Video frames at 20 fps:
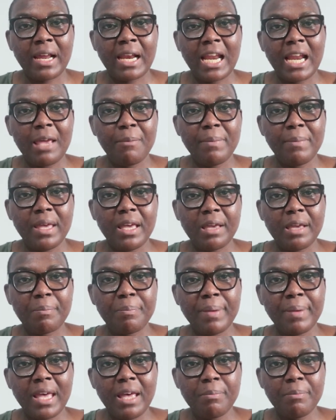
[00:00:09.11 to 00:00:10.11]

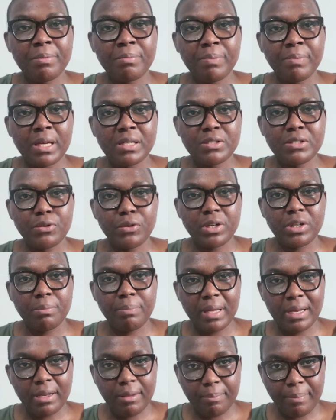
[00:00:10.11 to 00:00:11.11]
claiming PIP, personal
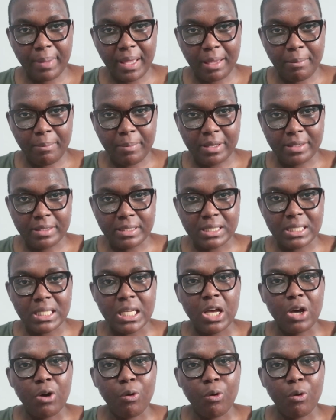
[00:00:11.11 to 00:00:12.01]
independent payment,